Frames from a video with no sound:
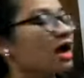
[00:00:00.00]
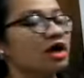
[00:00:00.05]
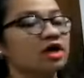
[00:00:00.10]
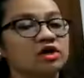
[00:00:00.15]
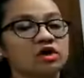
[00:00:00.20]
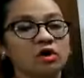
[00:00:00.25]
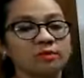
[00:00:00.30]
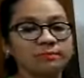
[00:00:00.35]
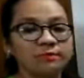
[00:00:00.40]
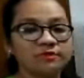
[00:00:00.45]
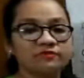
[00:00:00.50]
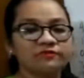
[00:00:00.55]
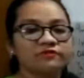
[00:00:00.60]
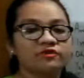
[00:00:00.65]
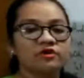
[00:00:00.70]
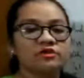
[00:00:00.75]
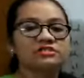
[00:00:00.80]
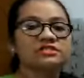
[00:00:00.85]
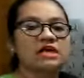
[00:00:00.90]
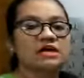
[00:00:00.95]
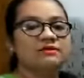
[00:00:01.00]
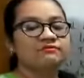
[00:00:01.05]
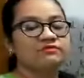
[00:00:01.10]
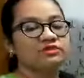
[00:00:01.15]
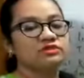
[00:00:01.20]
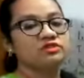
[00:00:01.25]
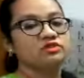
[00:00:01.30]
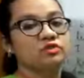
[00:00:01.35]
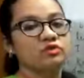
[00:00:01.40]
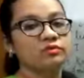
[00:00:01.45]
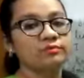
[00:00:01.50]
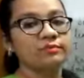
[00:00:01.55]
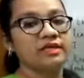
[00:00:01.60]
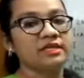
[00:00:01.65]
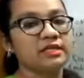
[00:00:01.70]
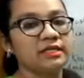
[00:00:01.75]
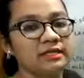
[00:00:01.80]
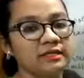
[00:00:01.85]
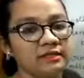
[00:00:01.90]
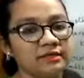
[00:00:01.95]
Robert Frost, after so
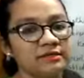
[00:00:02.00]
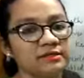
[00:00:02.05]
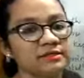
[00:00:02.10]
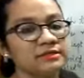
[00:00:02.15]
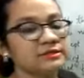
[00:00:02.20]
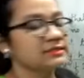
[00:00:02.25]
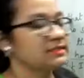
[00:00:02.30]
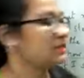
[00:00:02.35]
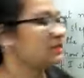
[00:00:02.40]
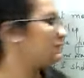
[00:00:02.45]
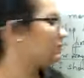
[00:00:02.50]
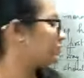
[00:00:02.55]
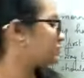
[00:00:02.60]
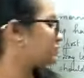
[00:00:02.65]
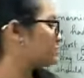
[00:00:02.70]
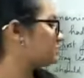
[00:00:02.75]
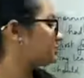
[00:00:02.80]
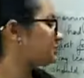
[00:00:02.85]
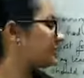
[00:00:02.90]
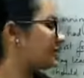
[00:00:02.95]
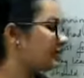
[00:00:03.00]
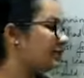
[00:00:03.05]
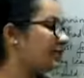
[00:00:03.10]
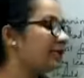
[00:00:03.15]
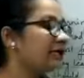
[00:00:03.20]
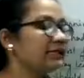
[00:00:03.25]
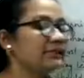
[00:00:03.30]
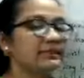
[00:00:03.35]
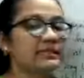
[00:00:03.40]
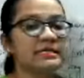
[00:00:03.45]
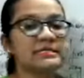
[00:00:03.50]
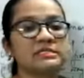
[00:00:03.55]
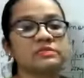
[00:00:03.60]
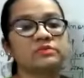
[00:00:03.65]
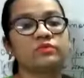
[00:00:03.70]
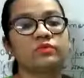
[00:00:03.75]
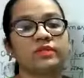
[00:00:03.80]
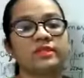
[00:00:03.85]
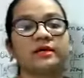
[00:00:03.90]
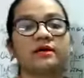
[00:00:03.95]
many years, he was telling this
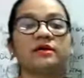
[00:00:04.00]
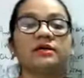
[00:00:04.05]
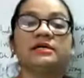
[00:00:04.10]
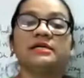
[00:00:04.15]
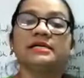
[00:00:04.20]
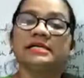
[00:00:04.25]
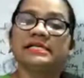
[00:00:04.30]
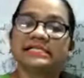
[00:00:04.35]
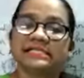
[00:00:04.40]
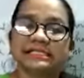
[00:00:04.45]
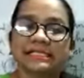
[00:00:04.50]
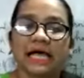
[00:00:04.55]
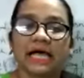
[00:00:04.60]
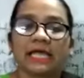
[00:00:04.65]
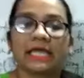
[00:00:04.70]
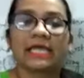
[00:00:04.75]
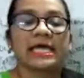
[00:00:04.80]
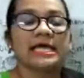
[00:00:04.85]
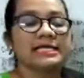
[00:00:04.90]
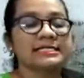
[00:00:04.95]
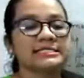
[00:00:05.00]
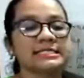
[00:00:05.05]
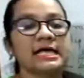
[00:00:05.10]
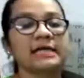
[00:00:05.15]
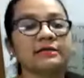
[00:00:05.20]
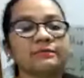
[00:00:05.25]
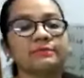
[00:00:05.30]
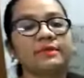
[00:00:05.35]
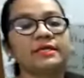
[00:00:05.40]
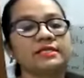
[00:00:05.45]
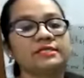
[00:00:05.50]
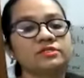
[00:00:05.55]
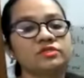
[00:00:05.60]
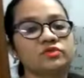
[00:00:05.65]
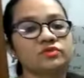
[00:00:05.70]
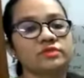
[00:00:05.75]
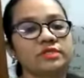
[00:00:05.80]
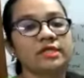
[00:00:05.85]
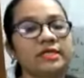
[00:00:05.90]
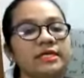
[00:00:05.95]
with a sigh. Sigh means
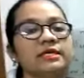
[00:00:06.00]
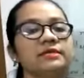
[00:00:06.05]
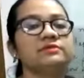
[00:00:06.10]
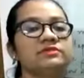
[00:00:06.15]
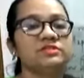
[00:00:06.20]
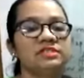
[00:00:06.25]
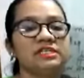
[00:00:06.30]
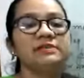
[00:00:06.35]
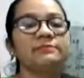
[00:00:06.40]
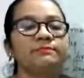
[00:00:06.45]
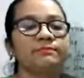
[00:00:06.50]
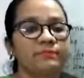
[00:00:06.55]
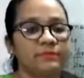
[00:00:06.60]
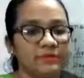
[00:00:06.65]
hota hai deep